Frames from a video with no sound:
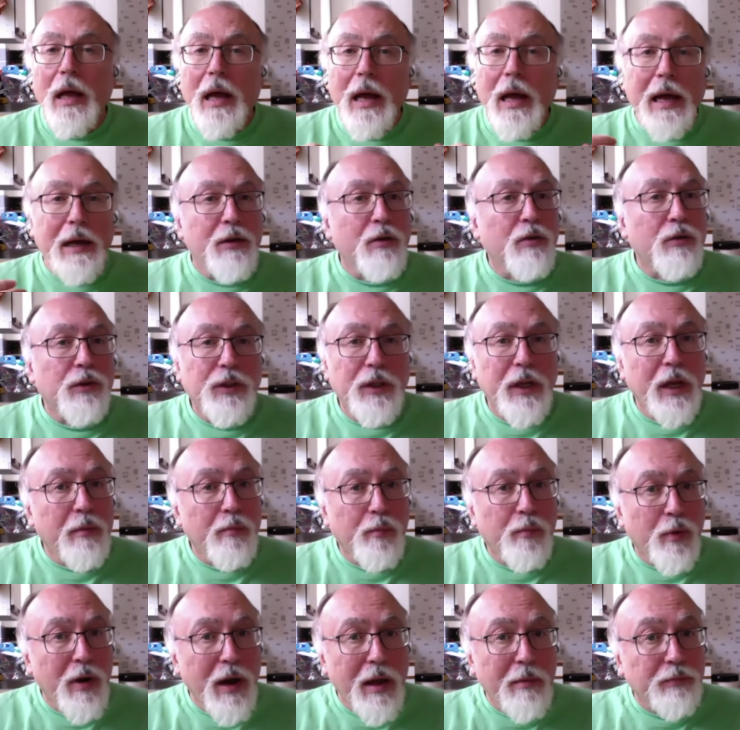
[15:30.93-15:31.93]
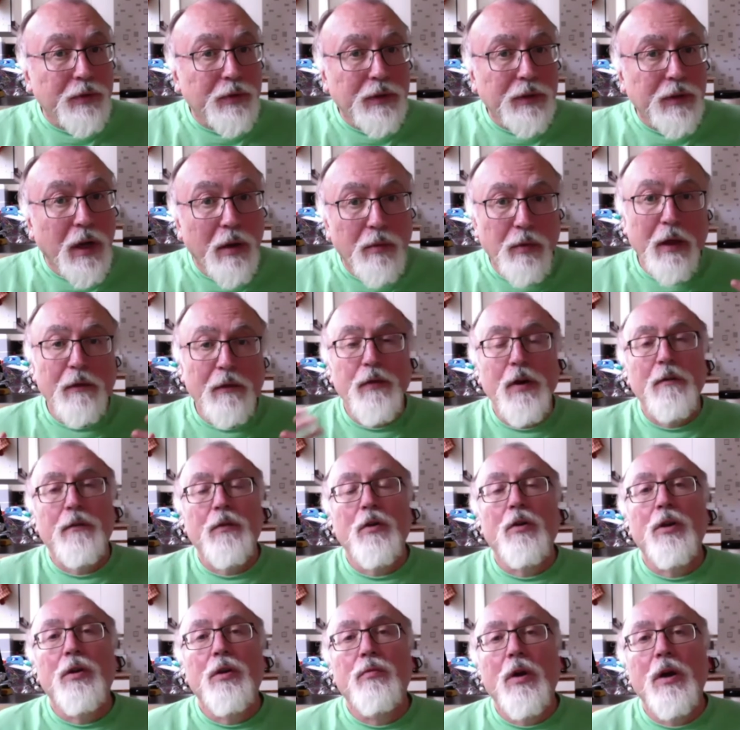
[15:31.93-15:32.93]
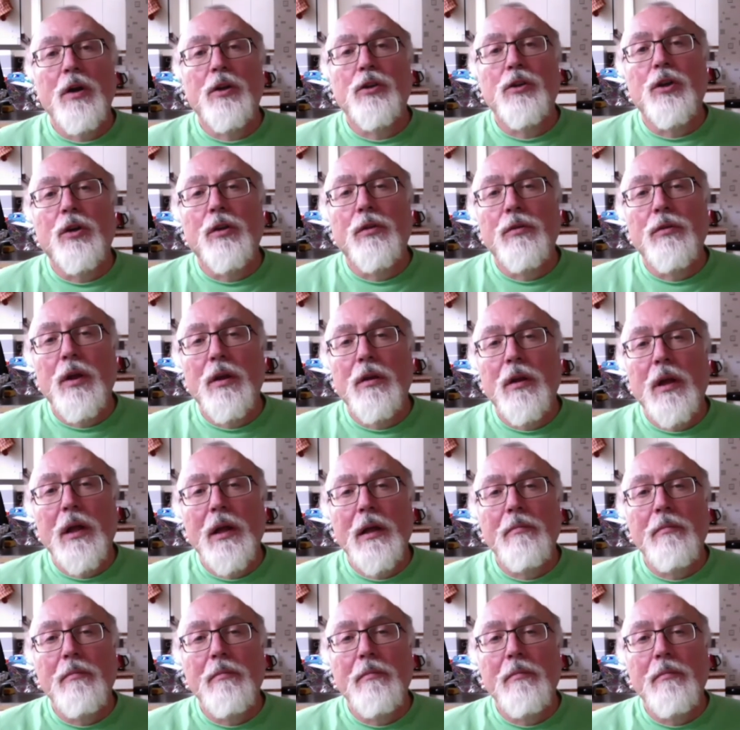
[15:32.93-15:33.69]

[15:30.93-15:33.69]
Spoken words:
And you're saying perhaps, if I've got you right, John, that